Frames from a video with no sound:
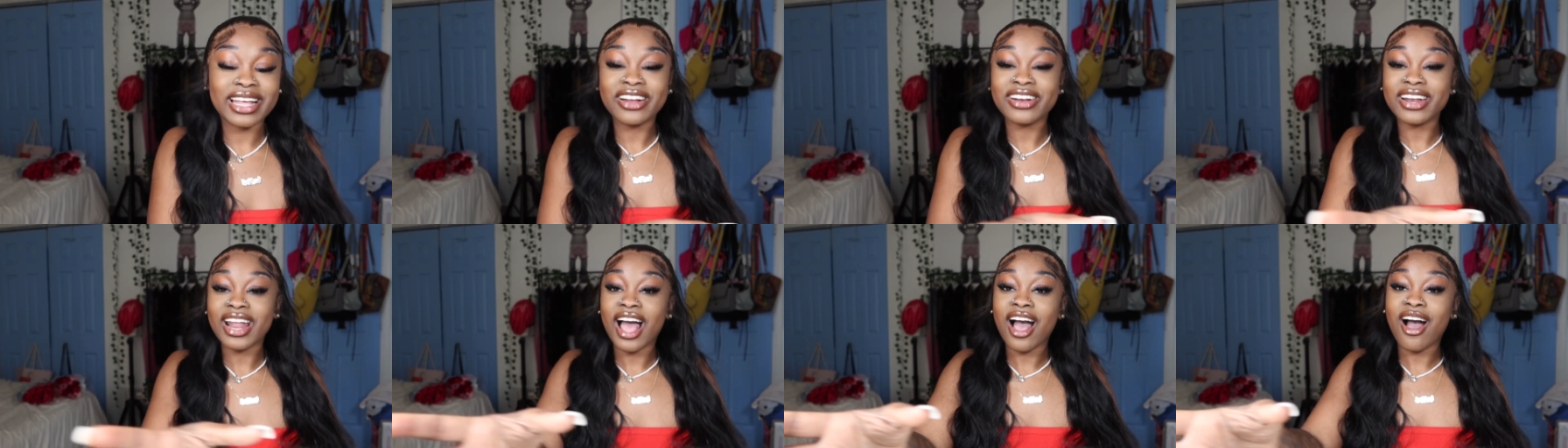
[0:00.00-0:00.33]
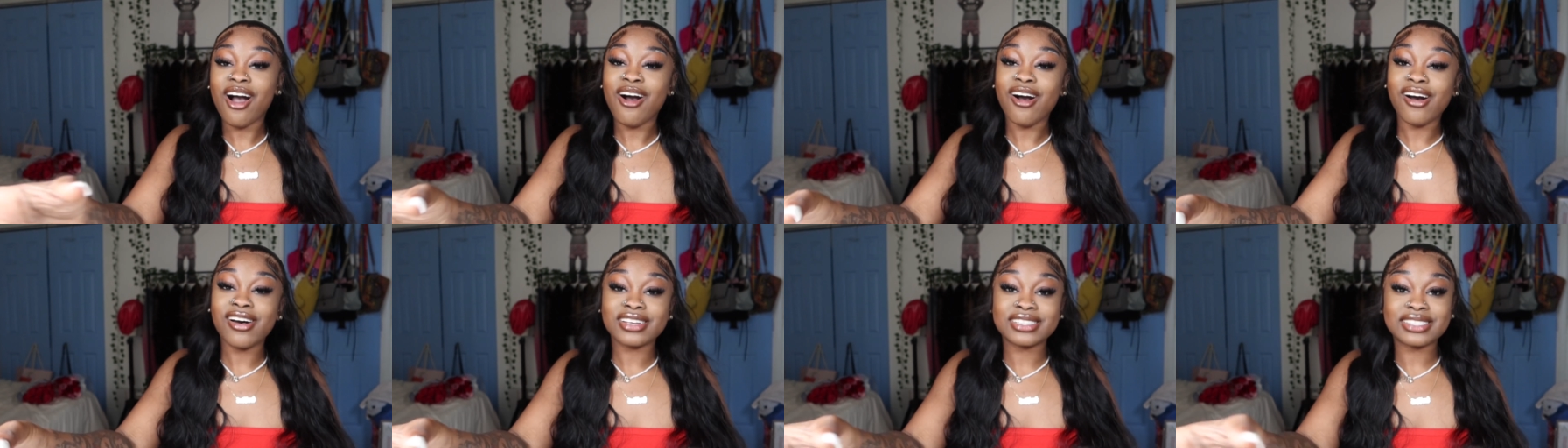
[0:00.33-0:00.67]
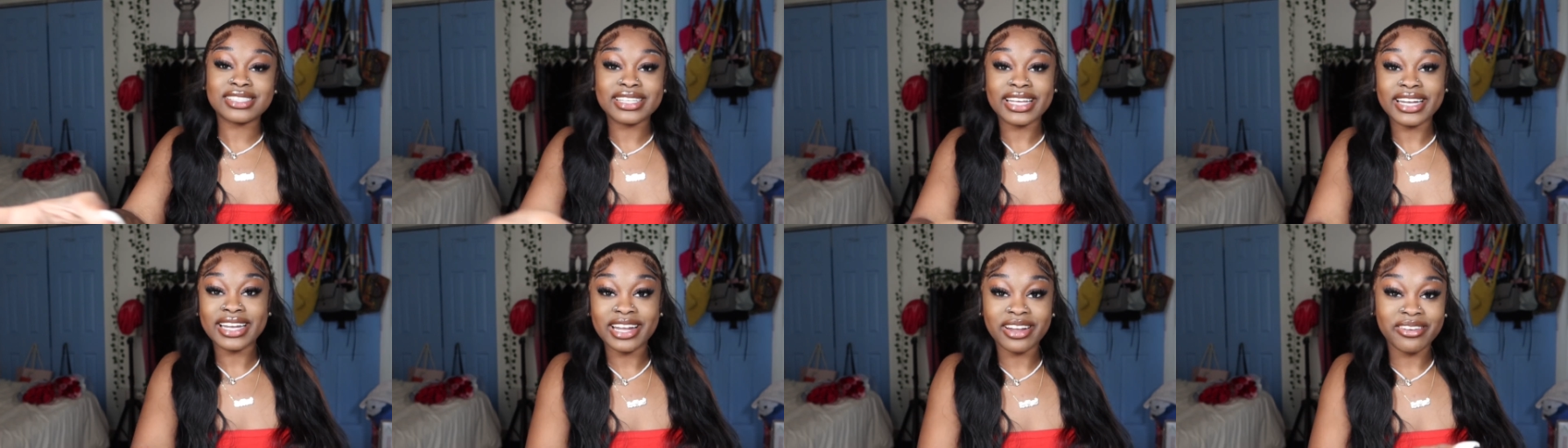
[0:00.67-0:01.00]
they're not all
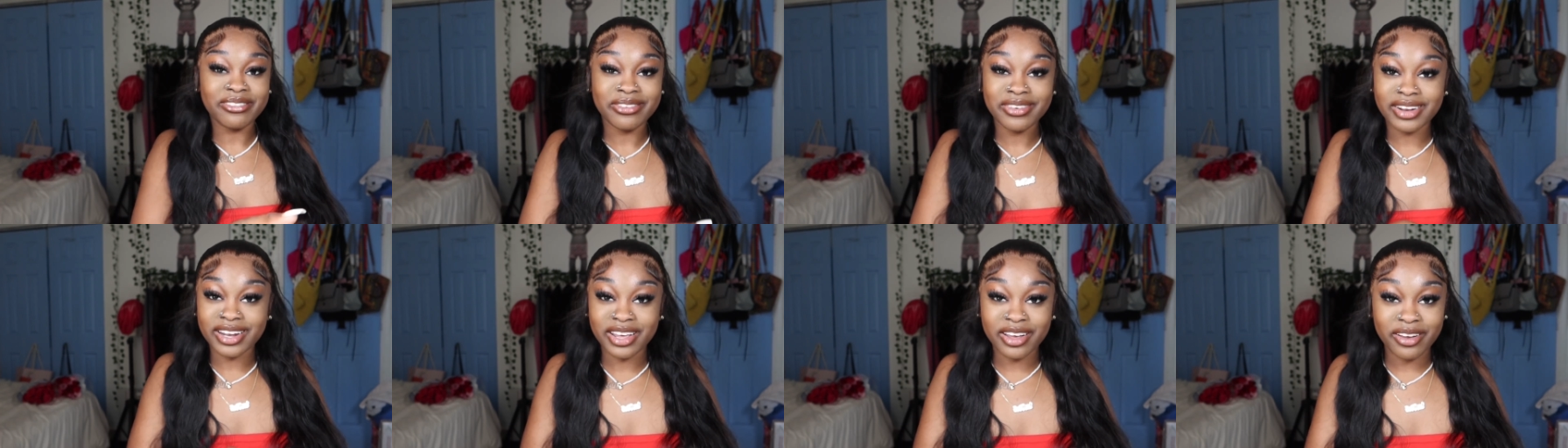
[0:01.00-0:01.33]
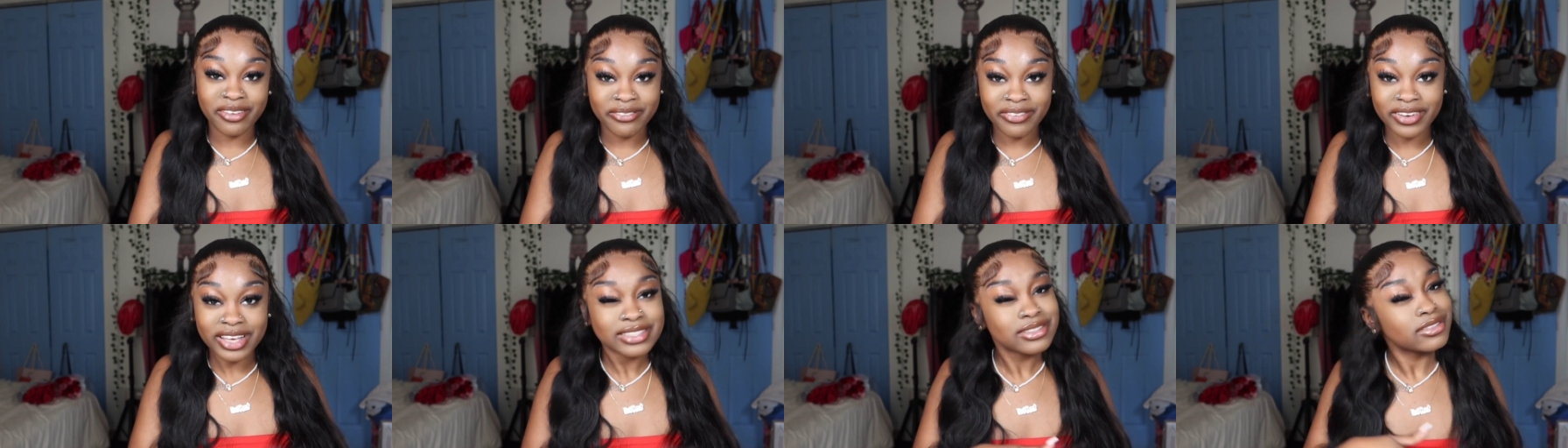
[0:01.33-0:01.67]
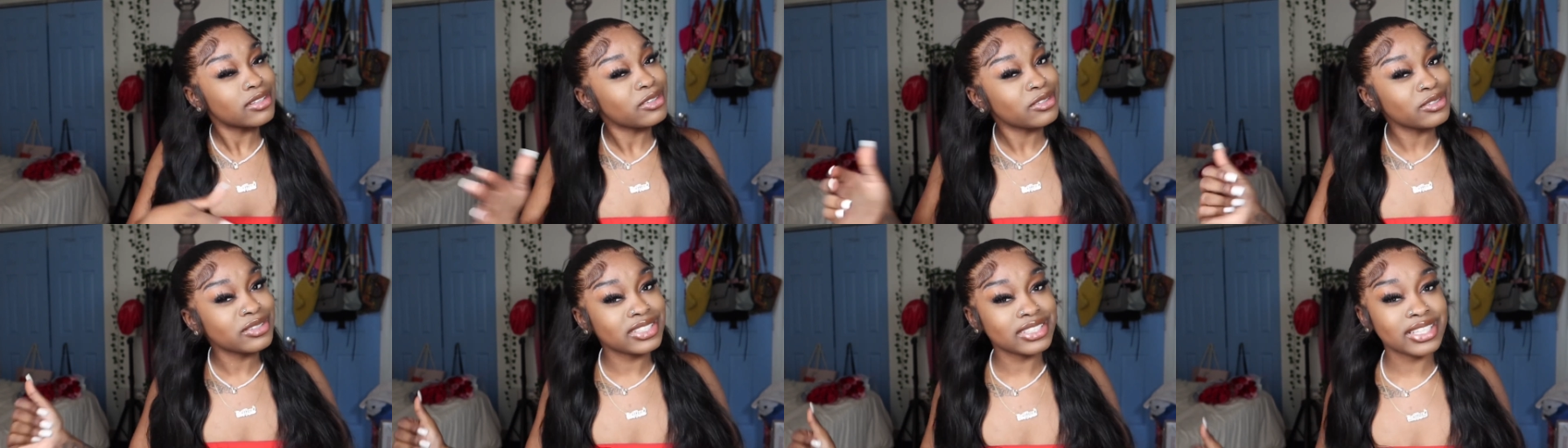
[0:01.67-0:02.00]
sitting in front of your face
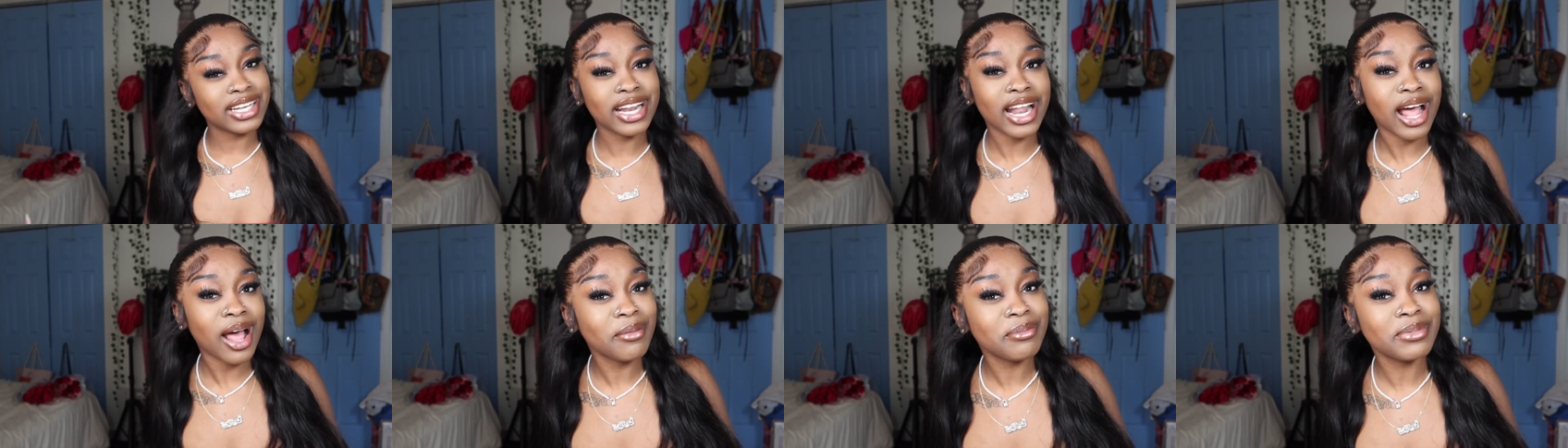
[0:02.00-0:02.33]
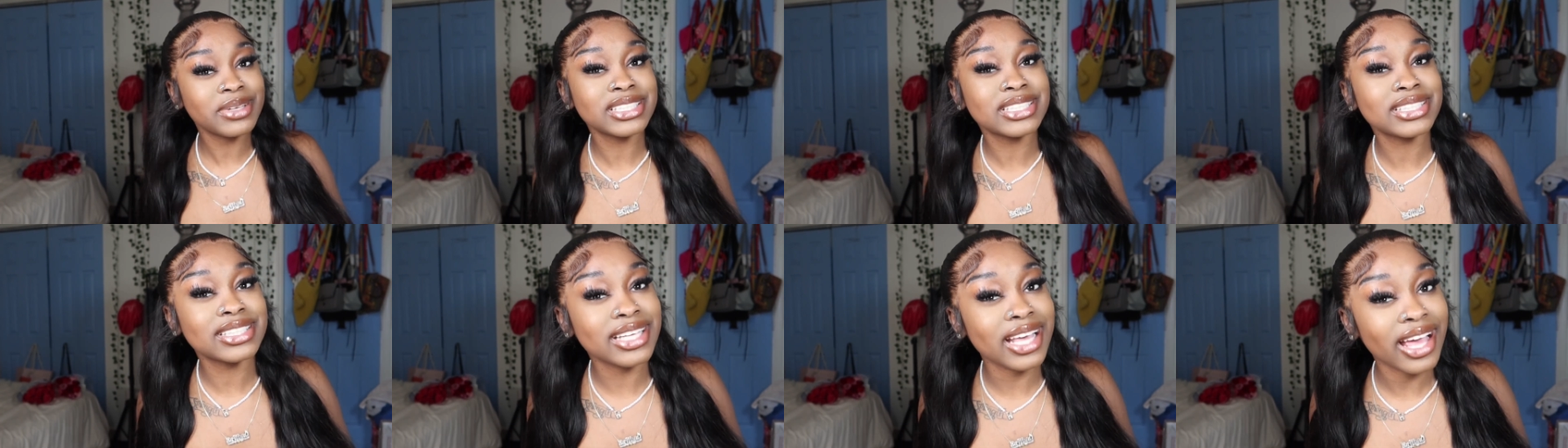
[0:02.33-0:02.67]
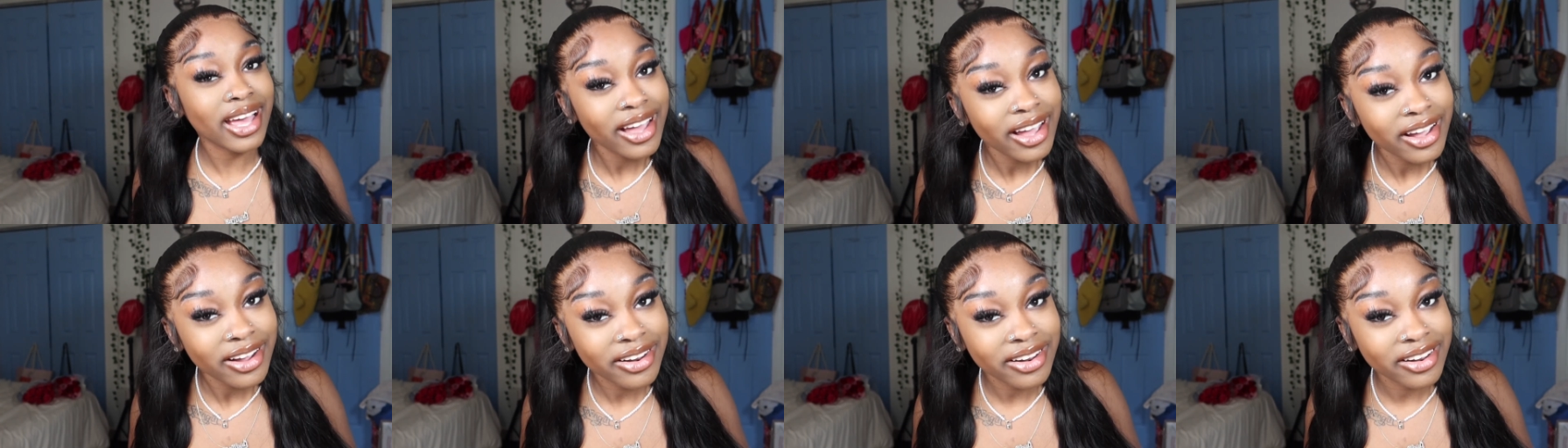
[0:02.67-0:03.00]
so you should not be
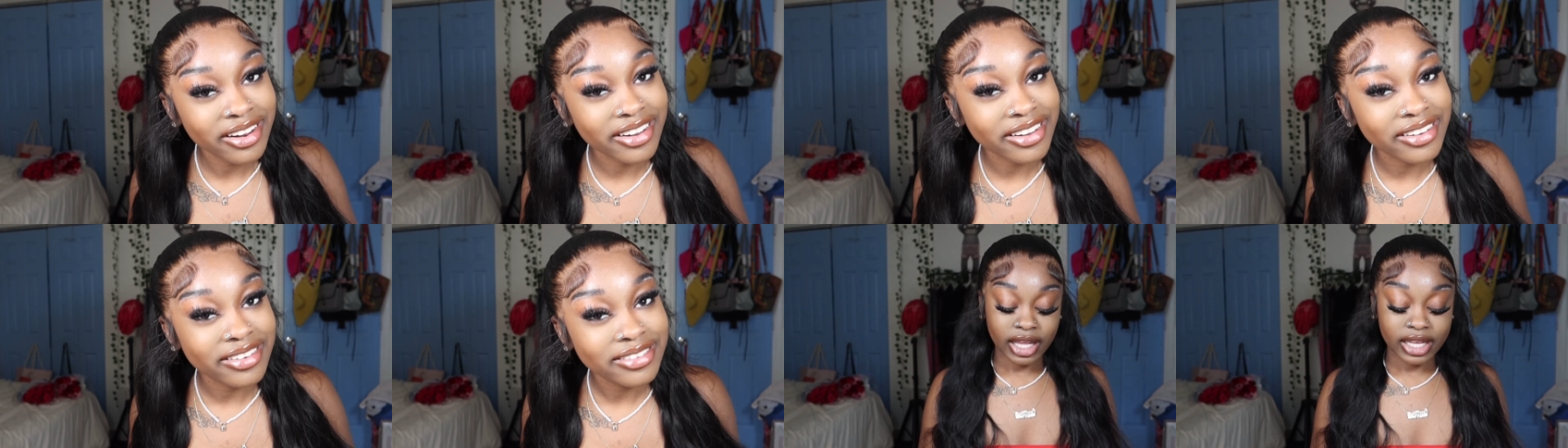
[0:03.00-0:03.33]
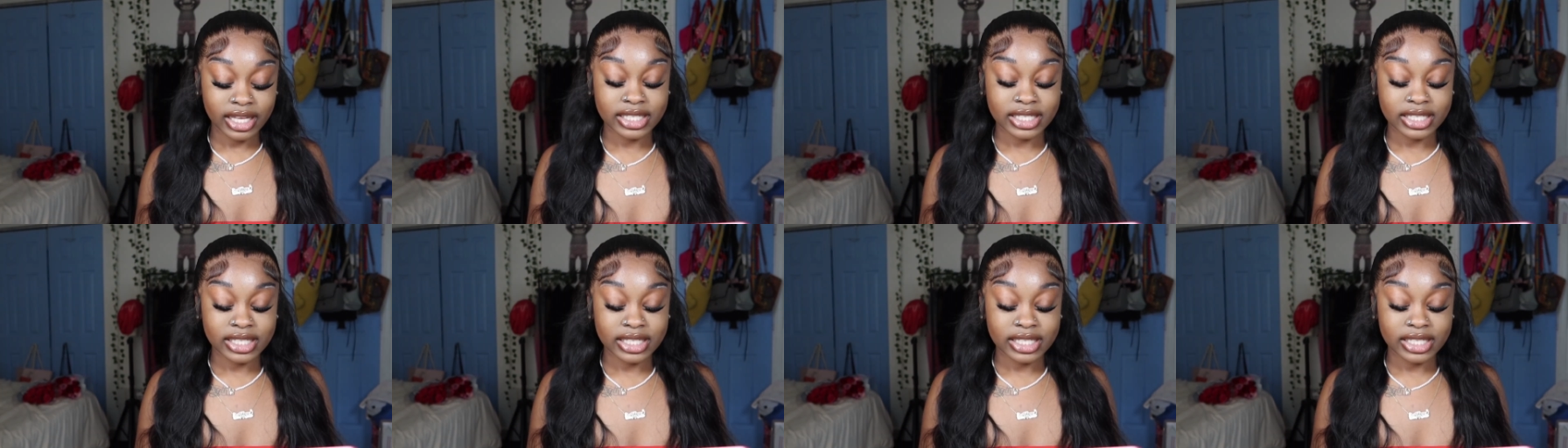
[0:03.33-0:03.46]
scared